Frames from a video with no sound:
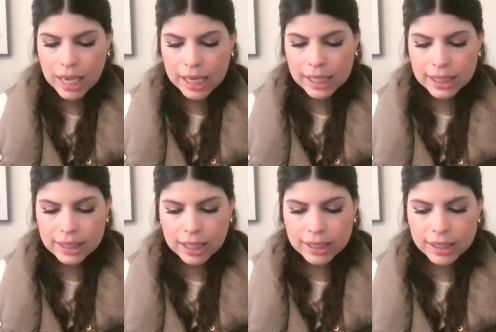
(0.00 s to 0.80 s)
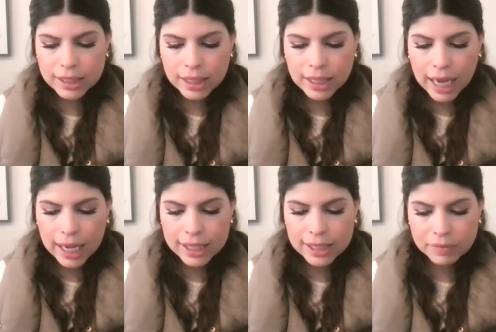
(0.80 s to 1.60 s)
And it says, and stood at
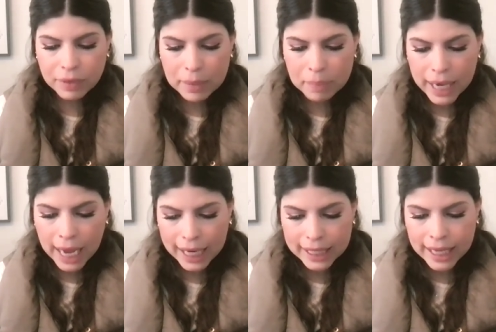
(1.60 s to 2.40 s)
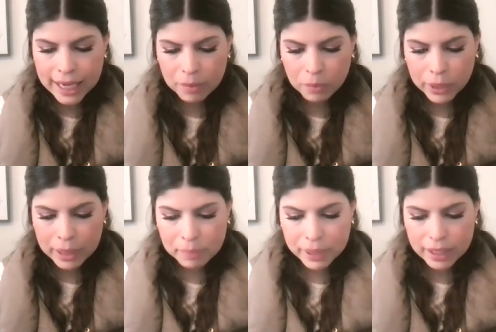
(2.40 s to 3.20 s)
his feet behind him,
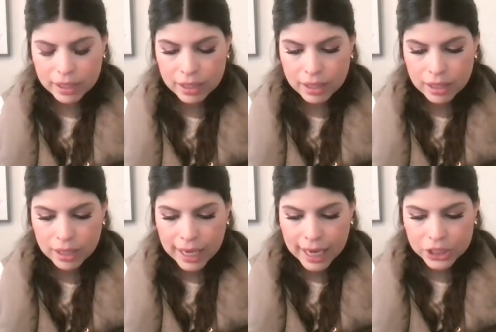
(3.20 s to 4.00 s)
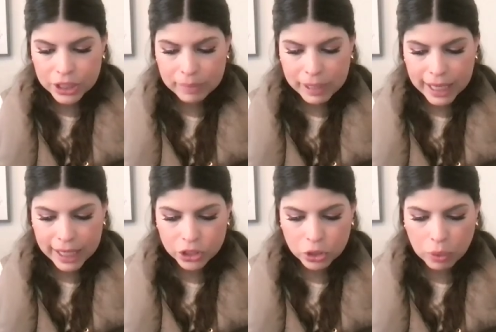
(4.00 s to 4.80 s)
weeping. And she
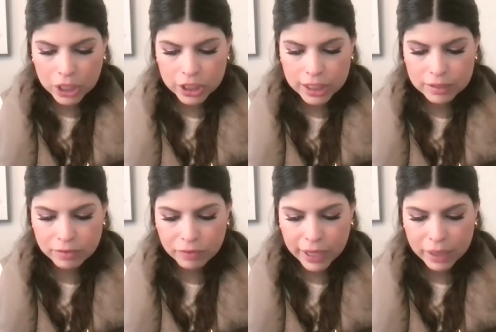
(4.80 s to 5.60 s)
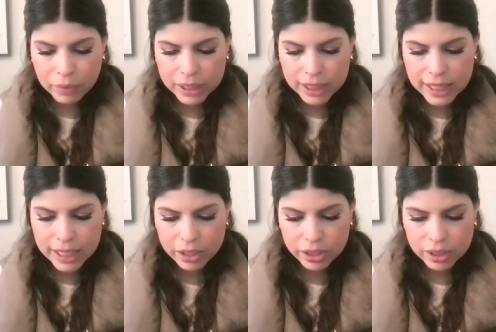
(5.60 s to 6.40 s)
began to wash his feet with
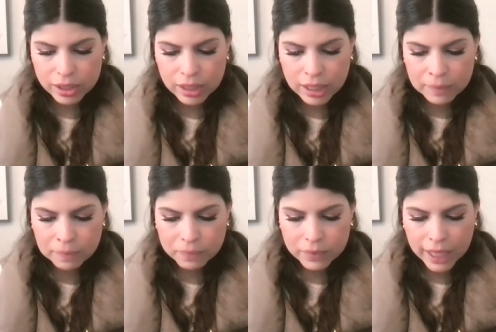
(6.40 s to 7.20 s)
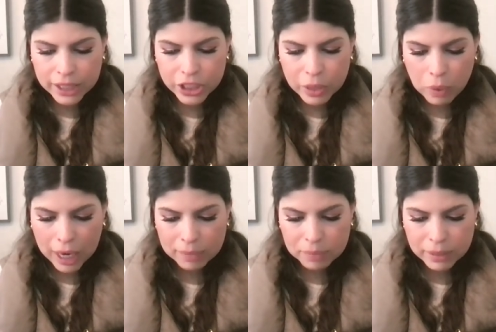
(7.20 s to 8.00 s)
tears. And she
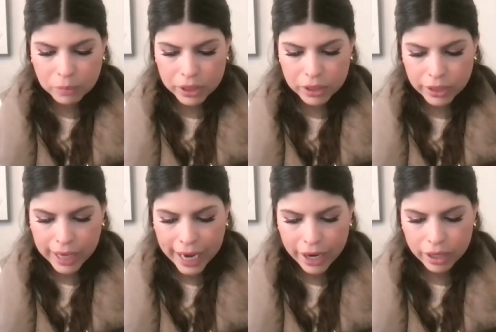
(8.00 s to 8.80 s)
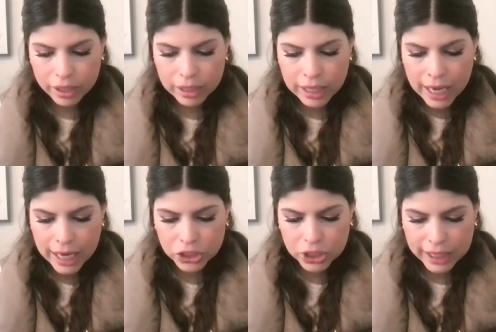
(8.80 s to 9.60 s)
wiped them with her hair.
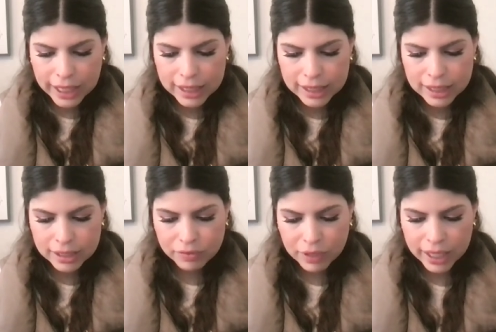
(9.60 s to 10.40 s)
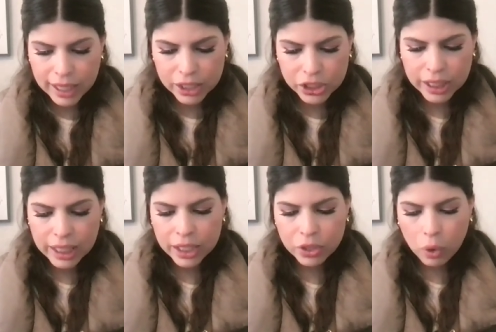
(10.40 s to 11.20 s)
And she kissed his feet, and she
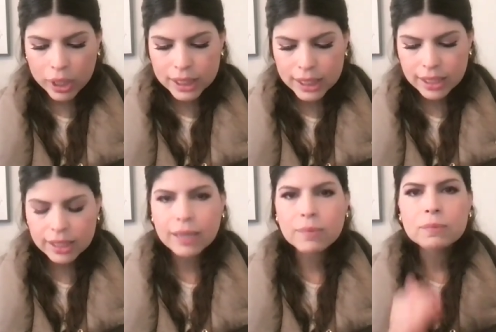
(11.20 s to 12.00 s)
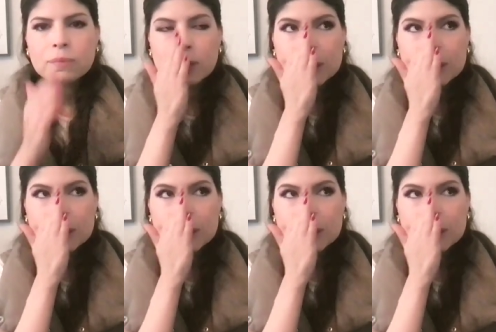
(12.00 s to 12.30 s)
anointed them.